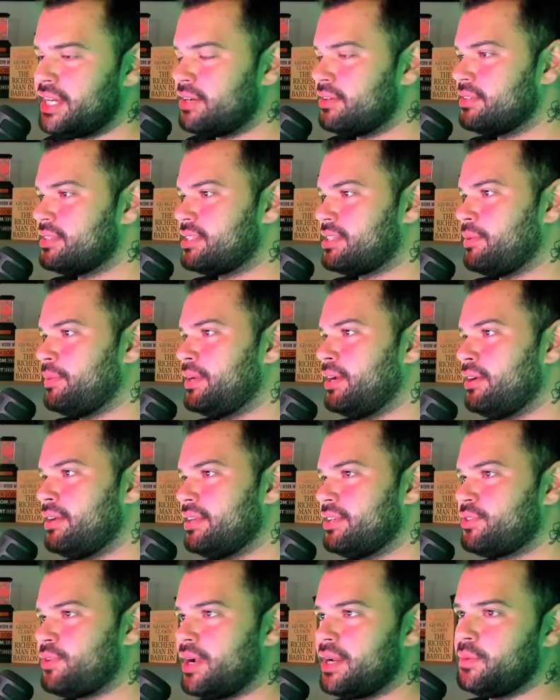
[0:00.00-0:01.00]
so we don't
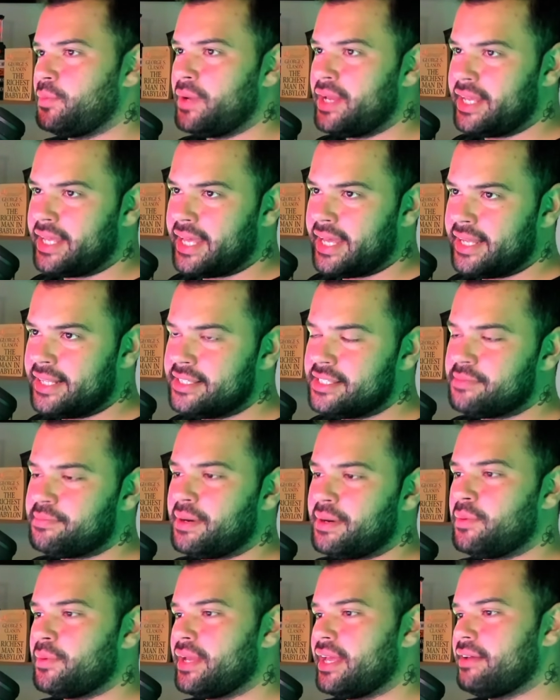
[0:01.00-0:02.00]
trade weekends,
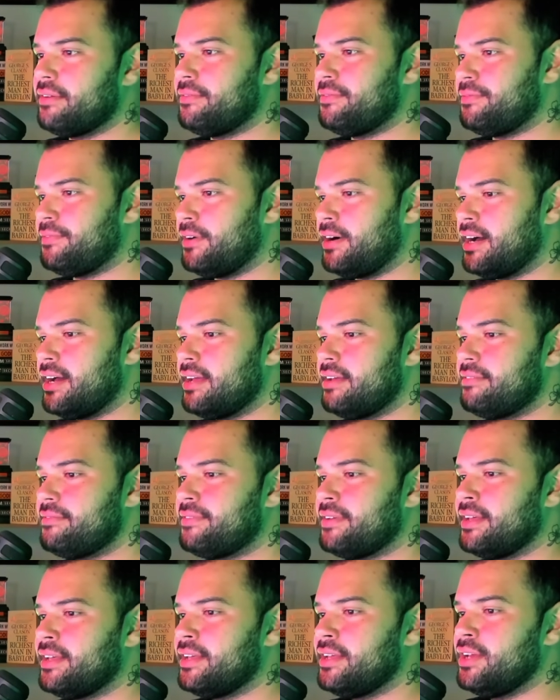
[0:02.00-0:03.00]
but we have
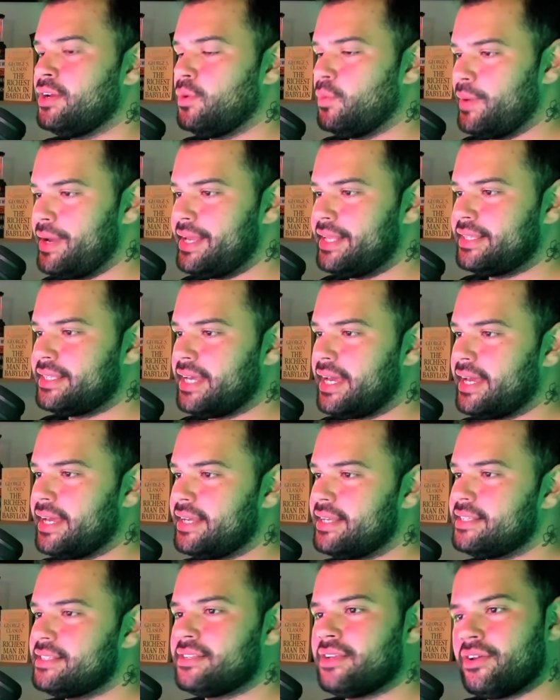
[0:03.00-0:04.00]
5
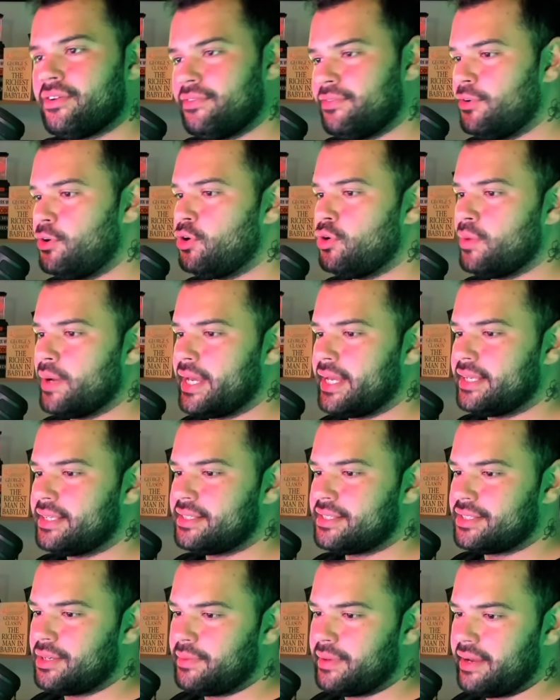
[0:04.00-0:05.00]
weekdays, 4 weeks.
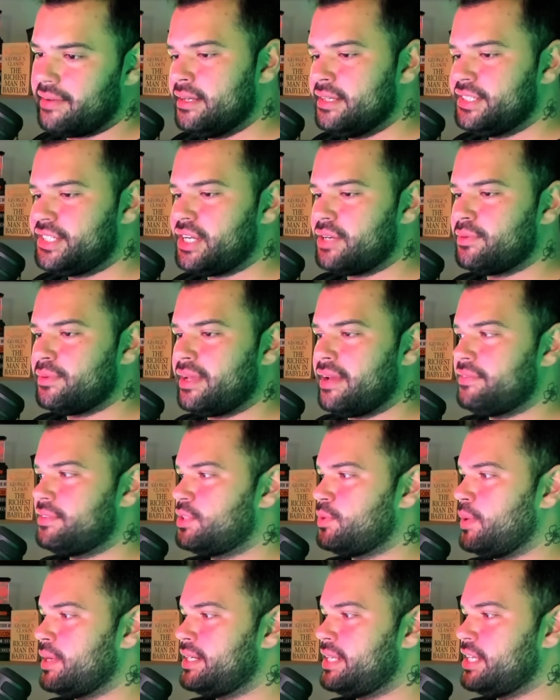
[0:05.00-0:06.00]
So we generally have
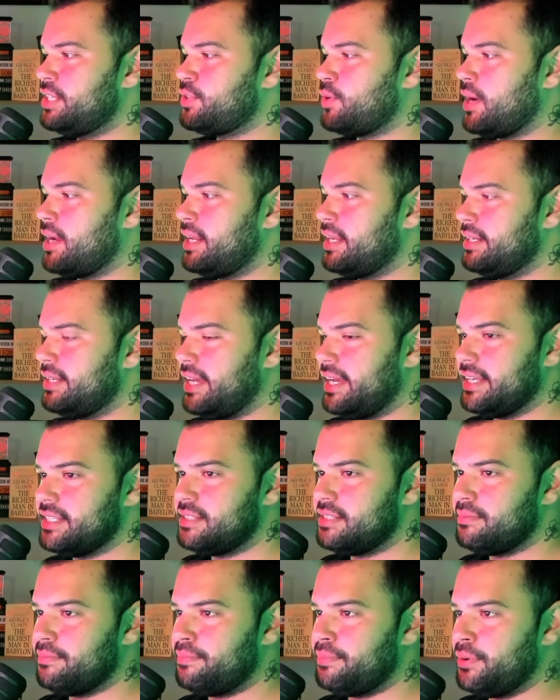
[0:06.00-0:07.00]
20 trading
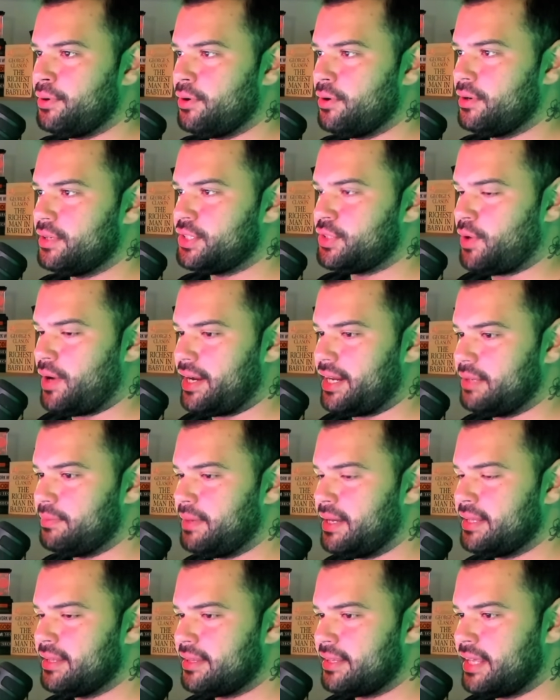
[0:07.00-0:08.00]
days per trading
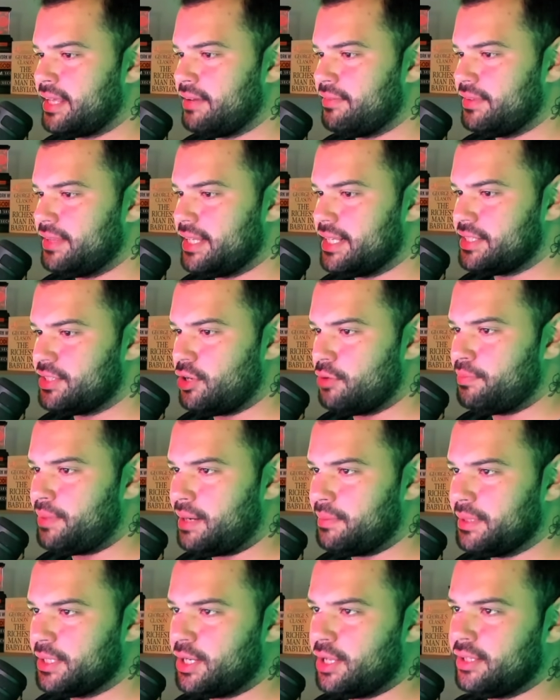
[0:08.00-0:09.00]
month, given there's no
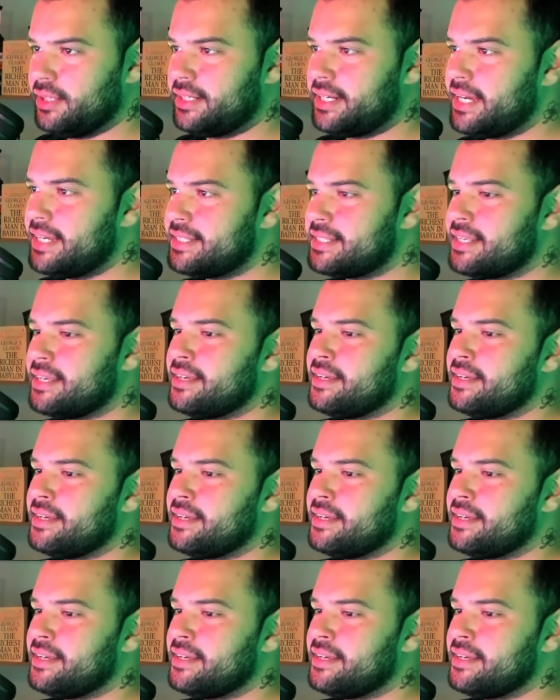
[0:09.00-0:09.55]
public holidays.